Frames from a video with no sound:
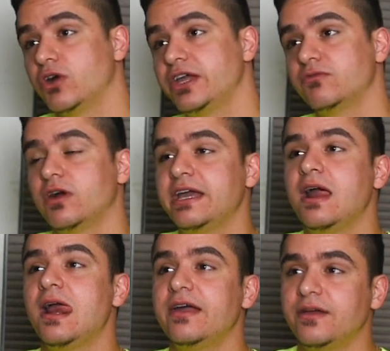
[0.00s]

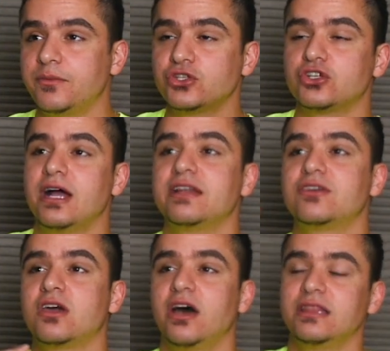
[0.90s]
I'm gonna try
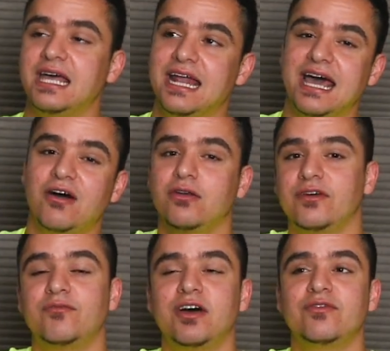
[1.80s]
to cut that out
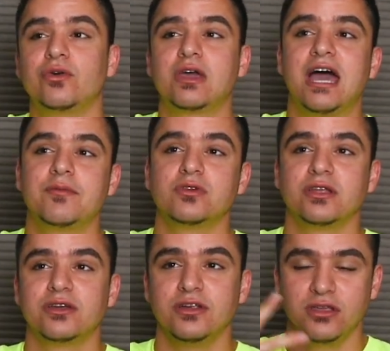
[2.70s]
of my
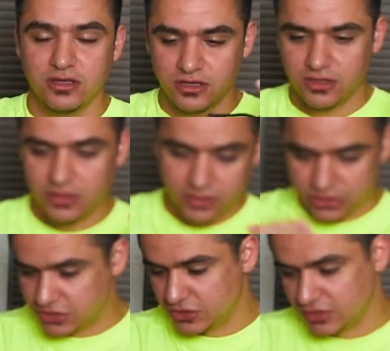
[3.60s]
vocabulary.
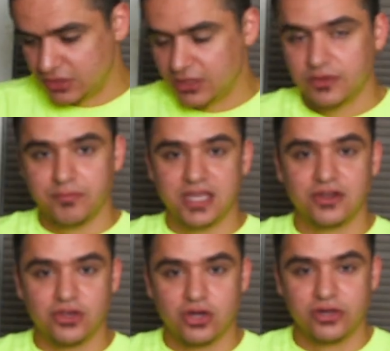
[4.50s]

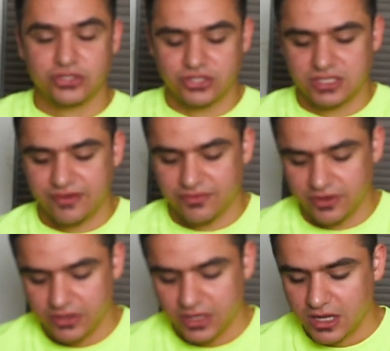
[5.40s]
Making a conscious effort.